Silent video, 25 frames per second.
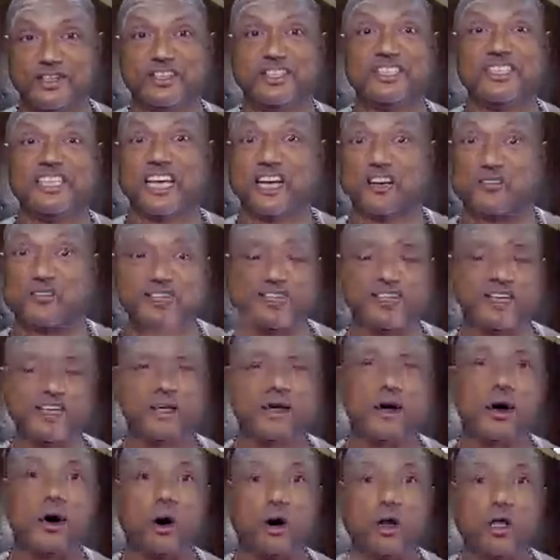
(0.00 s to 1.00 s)
Sarvadik,
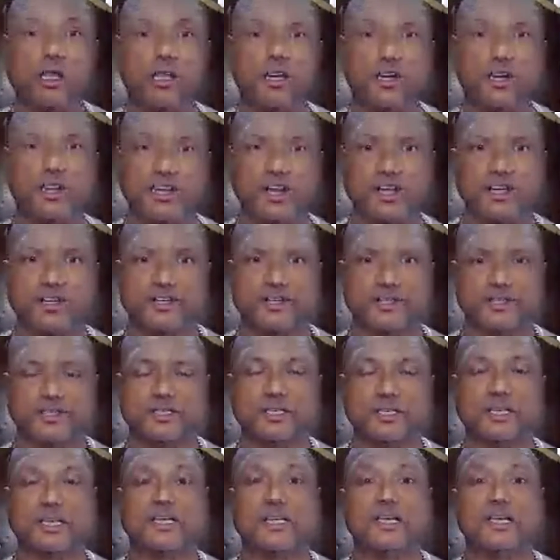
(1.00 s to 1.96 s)
all the directions.